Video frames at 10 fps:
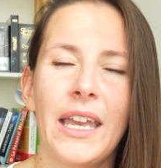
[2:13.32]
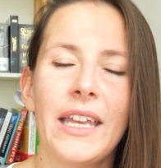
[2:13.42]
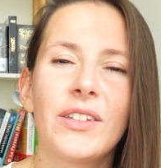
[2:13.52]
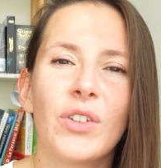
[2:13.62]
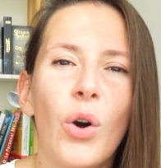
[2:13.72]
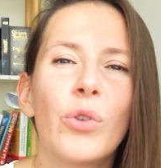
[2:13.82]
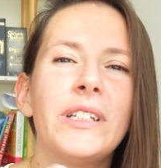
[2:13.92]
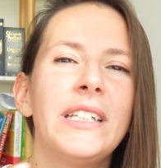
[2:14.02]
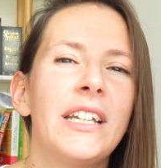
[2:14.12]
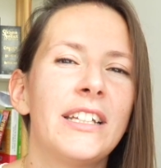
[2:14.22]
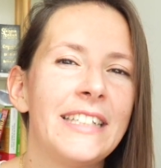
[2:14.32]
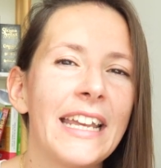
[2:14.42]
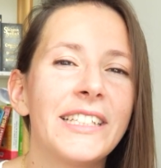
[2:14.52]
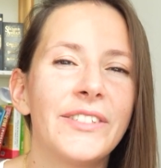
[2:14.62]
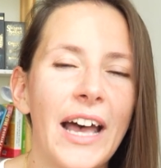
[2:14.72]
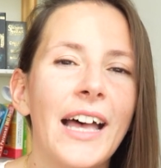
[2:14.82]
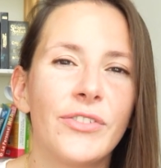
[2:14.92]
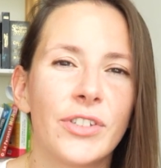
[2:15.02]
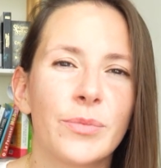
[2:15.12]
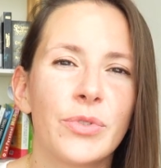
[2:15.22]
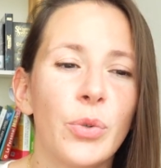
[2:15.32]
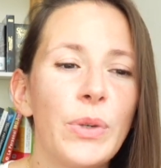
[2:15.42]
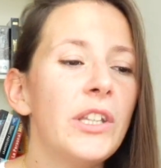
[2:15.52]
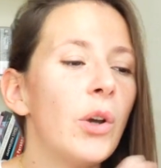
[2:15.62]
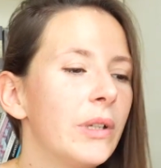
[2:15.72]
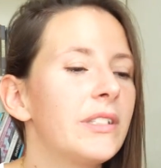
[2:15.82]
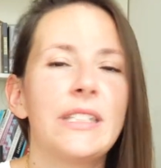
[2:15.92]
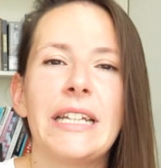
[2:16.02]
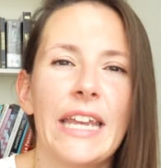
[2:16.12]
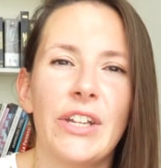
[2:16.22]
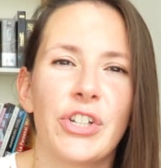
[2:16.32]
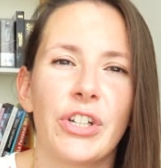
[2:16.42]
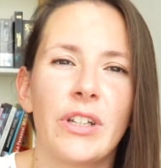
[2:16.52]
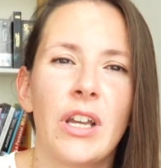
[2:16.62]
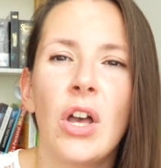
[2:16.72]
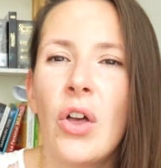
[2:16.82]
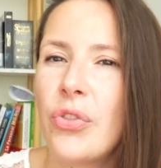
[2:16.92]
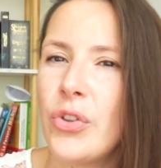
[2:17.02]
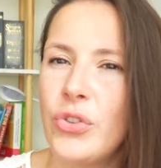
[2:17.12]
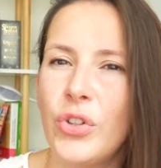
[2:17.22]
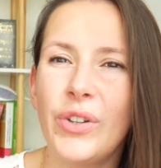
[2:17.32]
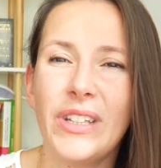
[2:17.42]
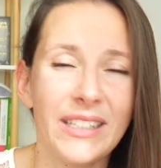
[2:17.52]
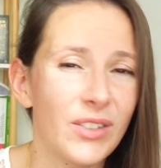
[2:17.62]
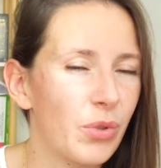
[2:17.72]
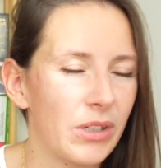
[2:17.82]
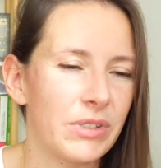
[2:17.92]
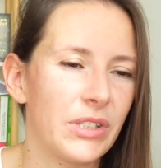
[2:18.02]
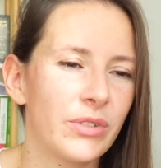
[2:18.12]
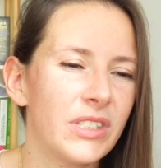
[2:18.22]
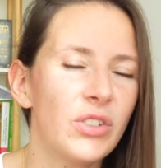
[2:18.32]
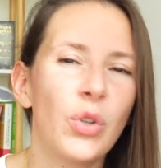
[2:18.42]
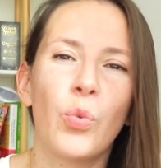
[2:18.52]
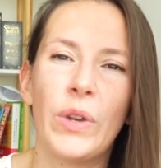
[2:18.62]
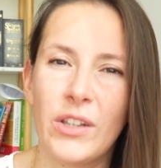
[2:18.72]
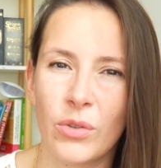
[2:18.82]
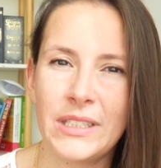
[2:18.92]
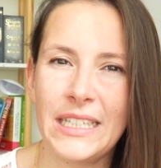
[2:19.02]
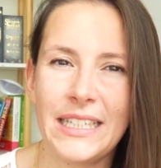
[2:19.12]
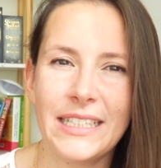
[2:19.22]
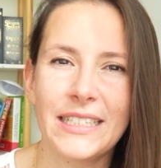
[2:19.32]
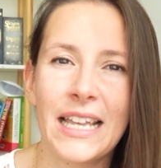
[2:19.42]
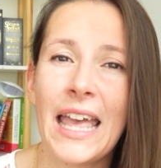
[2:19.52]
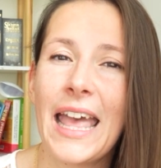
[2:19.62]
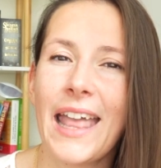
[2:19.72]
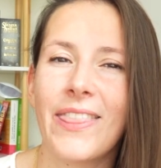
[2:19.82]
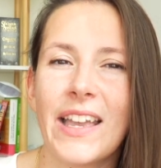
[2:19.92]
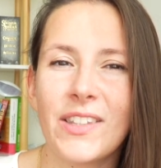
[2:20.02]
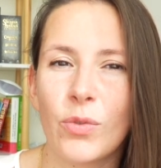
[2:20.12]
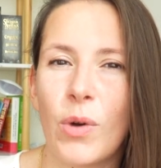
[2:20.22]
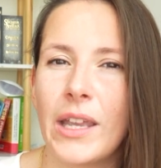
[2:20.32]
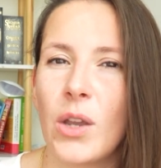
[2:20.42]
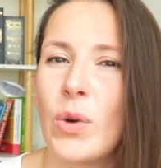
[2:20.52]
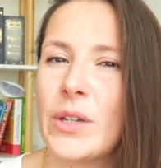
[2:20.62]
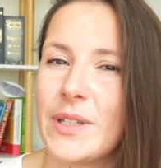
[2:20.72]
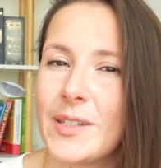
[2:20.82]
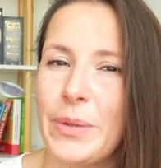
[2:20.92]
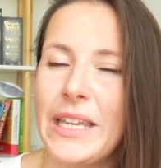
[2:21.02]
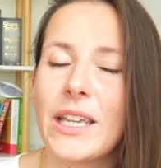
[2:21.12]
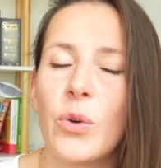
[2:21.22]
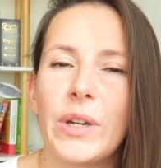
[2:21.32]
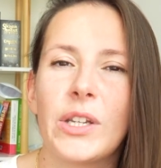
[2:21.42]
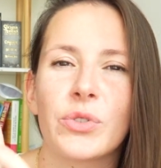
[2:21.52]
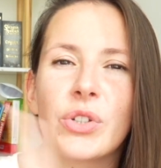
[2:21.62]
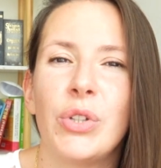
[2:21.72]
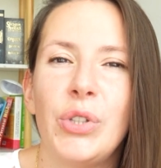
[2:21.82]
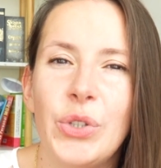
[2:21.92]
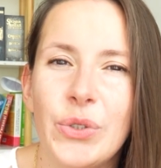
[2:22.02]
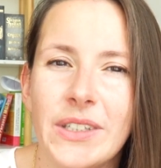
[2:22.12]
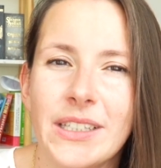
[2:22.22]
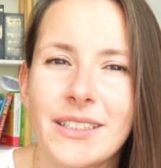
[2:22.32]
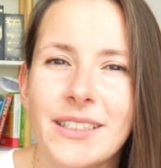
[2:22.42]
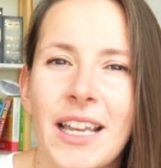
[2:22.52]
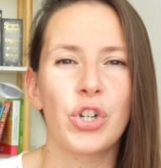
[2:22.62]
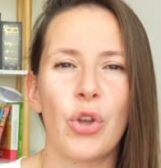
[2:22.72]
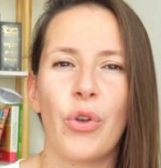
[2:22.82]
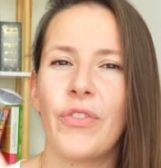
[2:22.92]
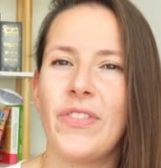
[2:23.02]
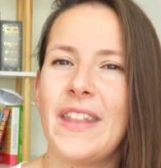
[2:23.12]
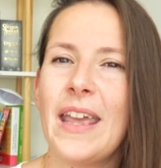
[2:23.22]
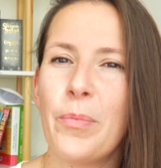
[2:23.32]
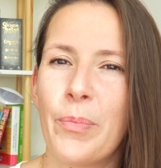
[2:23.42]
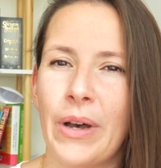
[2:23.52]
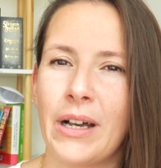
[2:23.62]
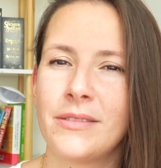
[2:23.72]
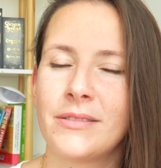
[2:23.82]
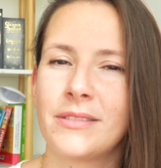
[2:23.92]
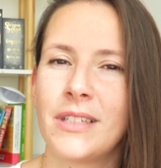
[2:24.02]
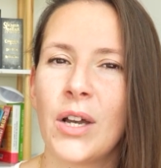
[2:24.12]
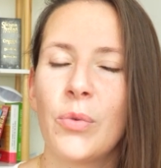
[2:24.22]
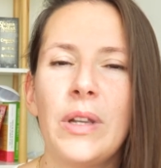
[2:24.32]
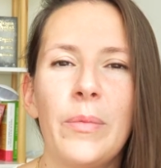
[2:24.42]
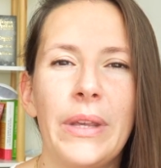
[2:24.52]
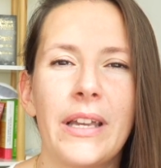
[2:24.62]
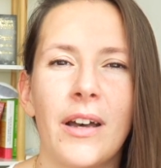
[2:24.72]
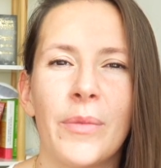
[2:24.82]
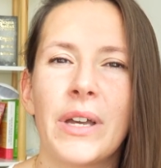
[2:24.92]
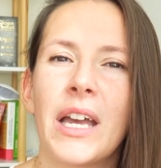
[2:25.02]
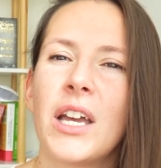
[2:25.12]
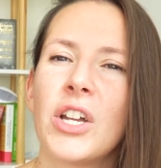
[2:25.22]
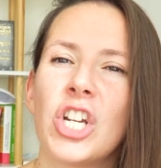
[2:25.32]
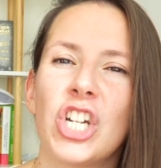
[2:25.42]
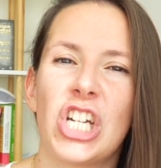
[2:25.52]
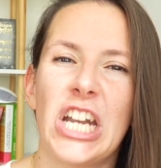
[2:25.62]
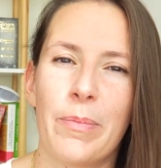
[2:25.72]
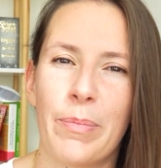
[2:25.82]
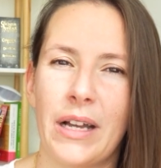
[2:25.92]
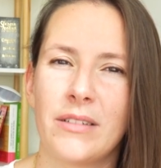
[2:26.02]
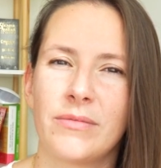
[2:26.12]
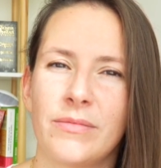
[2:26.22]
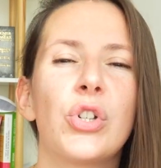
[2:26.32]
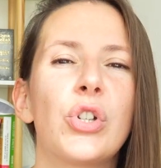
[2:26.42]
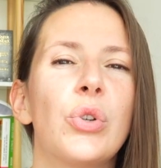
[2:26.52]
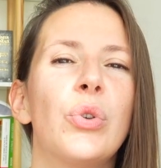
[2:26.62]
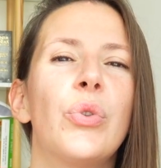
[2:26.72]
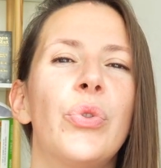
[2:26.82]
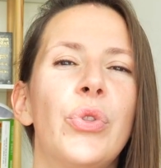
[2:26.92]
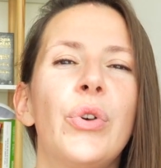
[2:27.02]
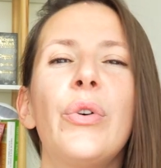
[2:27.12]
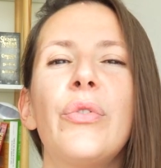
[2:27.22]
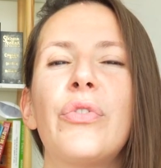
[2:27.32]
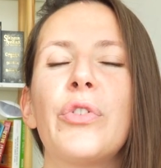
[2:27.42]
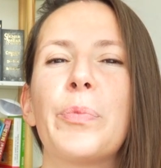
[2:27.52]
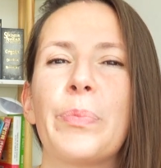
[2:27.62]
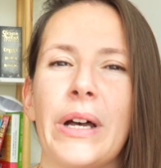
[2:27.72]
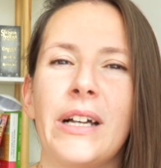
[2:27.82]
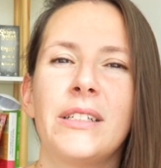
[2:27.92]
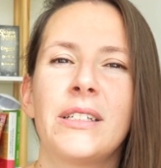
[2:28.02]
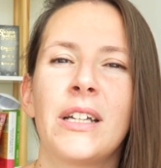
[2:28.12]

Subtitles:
is already a negative adverb. So we know it's a negation. The ne is quite redundant, we don't need it, and that's why when we speak, we don't use it. Je n'ai pas will become j'ai pas. Je ne veux pas